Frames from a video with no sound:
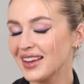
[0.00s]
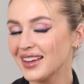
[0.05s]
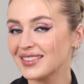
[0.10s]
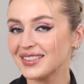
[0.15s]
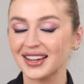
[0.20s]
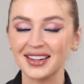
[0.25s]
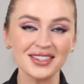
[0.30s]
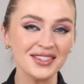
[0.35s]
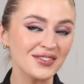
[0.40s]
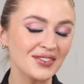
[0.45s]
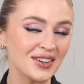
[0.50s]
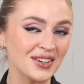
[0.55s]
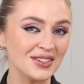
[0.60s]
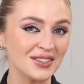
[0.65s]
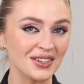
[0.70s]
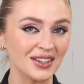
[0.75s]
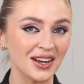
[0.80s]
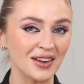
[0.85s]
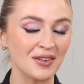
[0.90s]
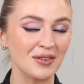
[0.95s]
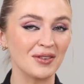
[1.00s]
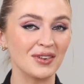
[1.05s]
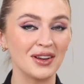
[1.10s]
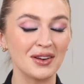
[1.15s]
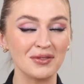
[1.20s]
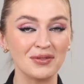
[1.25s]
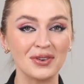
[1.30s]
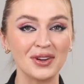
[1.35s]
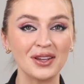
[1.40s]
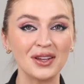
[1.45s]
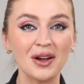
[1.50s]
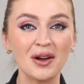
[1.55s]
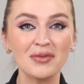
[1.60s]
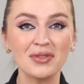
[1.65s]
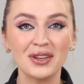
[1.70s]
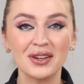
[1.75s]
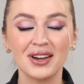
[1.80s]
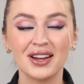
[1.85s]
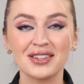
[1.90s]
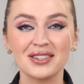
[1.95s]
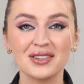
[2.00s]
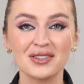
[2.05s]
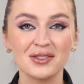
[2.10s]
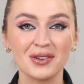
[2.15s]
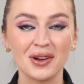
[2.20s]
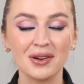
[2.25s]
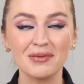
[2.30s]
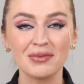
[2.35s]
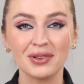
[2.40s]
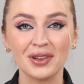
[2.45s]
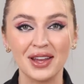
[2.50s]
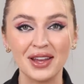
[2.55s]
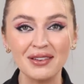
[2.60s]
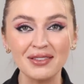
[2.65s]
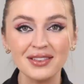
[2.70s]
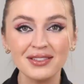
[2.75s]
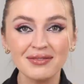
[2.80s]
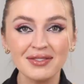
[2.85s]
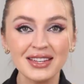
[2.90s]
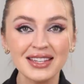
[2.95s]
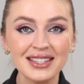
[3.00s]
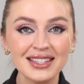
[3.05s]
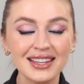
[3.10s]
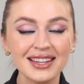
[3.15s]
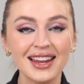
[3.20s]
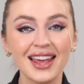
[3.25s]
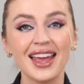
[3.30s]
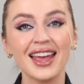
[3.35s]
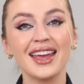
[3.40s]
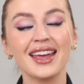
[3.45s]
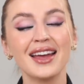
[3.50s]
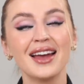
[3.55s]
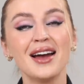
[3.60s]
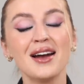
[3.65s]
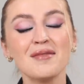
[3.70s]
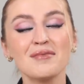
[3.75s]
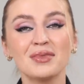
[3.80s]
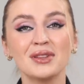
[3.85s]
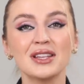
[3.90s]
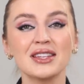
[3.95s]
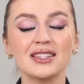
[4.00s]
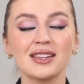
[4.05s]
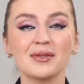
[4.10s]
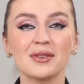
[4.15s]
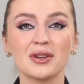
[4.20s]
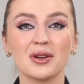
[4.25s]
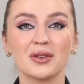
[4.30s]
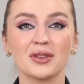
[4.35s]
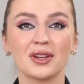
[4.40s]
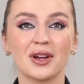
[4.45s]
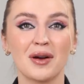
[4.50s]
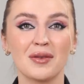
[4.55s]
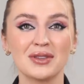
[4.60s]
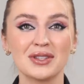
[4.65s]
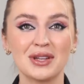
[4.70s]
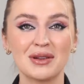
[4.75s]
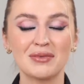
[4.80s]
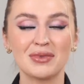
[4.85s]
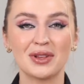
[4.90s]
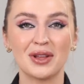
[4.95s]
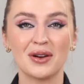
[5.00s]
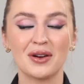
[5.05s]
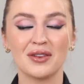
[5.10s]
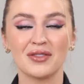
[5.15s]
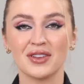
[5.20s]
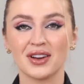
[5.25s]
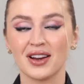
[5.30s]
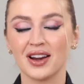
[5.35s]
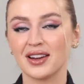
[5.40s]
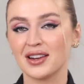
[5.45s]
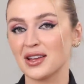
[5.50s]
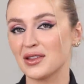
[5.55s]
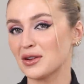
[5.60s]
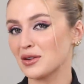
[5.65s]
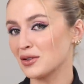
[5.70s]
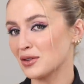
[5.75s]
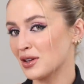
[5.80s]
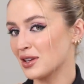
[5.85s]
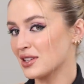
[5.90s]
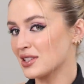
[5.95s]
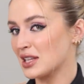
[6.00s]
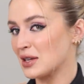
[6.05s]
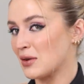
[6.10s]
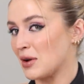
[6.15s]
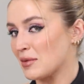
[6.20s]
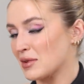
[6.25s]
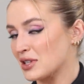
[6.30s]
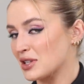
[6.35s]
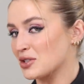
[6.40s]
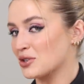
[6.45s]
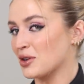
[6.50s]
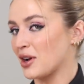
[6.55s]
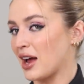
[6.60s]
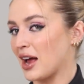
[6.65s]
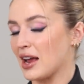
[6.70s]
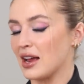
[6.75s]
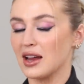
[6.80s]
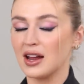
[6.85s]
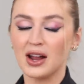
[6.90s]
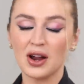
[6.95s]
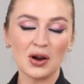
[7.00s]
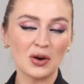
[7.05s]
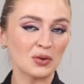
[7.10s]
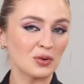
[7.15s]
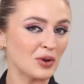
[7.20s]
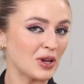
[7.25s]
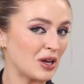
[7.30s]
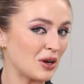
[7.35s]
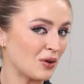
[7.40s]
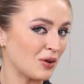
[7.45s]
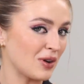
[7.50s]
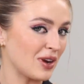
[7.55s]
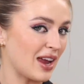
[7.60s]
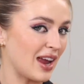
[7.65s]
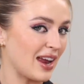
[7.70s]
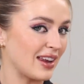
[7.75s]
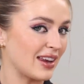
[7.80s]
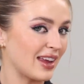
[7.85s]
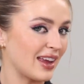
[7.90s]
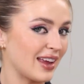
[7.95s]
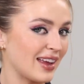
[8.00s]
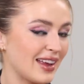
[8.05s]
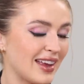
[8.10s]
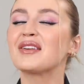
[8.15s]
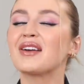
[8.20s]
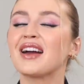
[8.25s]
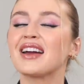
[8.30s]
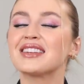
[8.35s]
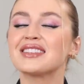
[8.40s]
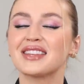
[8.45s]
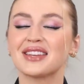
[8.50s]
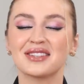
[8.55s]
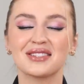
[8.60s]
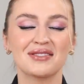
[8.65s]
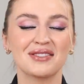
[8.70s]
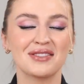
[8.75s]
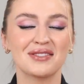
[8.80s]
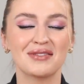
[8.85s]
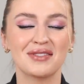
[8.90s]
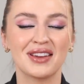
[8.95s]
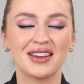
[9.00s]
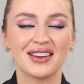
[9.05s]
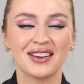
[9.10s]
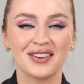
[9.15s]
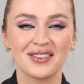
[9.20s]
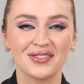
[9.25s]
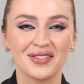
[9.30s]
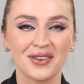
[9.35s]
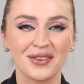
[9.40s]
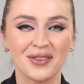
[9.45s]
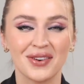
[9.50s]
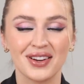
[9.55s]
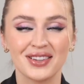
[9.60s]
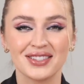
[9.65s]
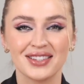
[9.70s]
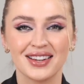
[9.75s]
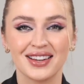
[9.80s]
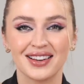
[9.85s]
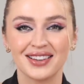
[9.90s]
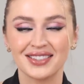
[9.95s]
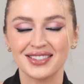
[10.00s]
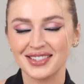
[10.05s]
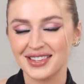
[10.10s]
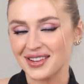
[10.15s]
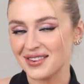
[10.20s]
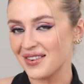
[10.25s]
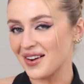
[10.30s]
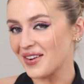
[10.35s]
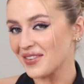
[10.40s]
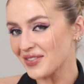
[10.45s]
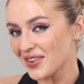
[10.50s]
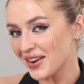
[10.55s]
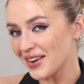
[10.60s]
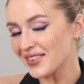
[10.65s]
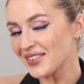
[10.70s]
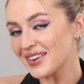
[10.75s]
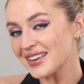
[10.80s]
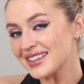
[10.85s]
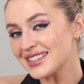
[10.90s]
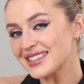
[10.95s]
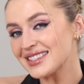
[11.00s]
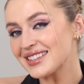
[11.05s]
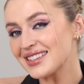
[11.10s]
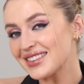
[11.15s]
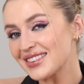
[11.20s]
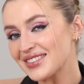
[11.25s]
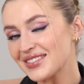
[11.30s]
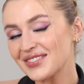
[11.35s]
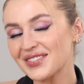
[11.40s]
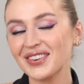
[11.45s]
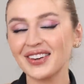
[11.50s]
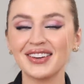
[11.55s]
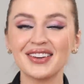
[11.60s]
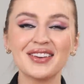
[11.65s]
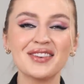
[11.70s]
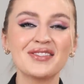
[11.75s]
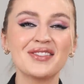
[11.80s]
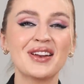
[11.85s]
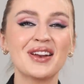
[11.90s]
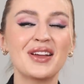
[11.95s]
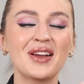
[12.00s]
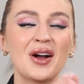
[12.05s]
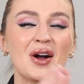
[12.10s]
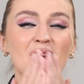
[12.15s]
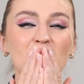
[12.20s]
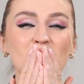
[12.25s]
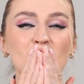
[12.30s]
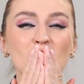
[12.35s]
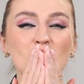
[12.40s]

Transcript: that's the finished look, everyone. I really hope that you guys enjoyed playing with me today. Please let me know in the comments down below if there are any other looks that you want me to try recreating. You guys, thanks so much for being here and for watching. I'll see you all very, very soon for a new video.